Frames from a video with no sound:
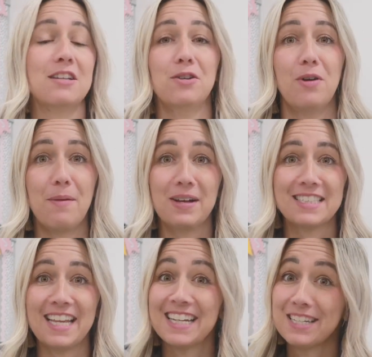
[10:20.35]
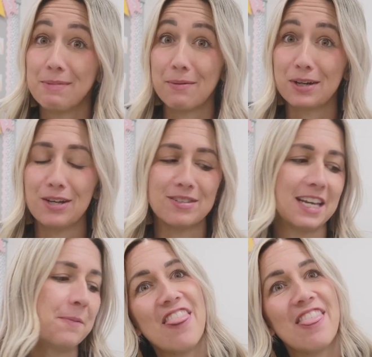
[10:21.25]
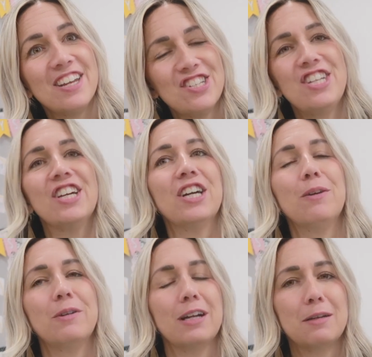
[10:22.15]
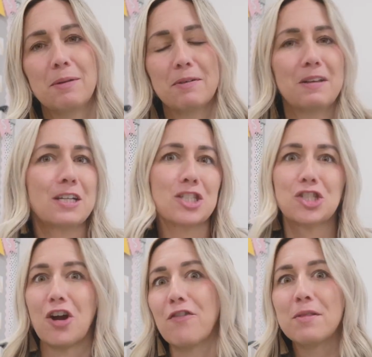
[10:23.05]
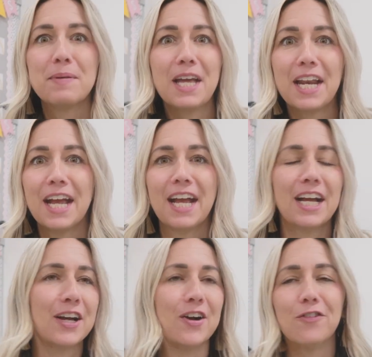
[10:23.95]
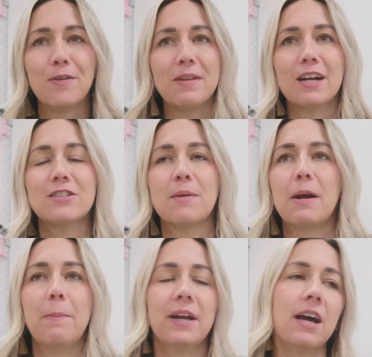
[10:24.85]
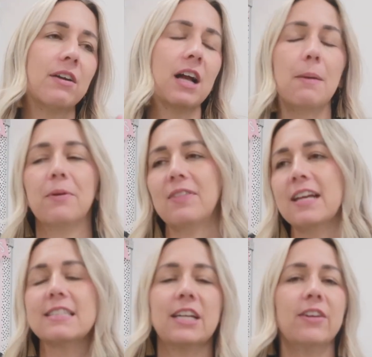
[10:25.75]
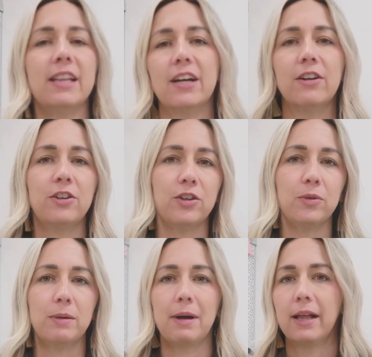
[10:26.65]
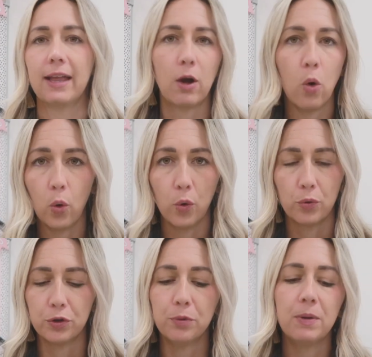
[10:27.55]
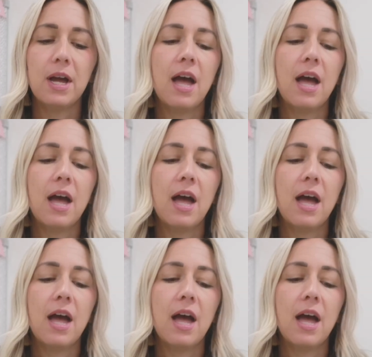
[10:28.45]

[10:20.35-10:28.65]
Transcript: So I'm excited to be able to use it. This year, we're not gonna be able to like start from the beginning and go from there. So I'm gonna pick out a couple things here and there to do in my like whole group.